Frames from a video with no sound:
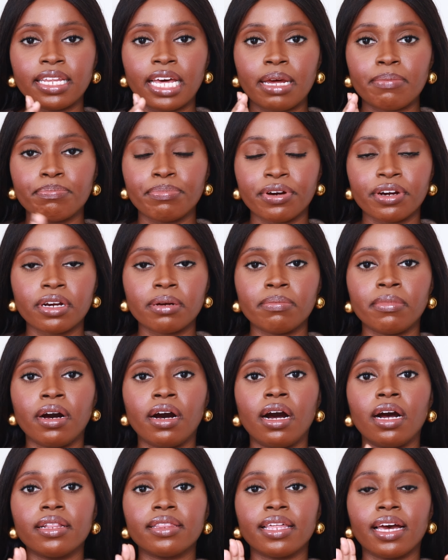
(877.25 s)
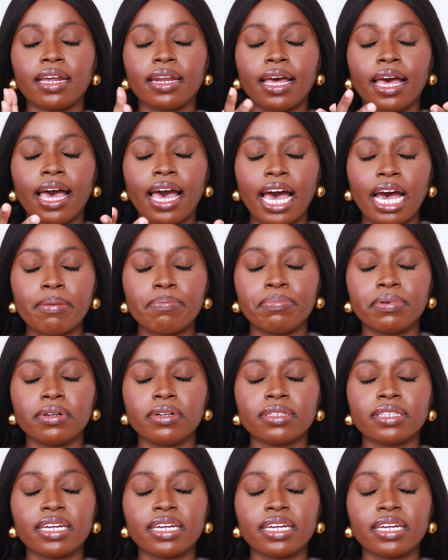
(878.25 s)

that bergamot, that apple,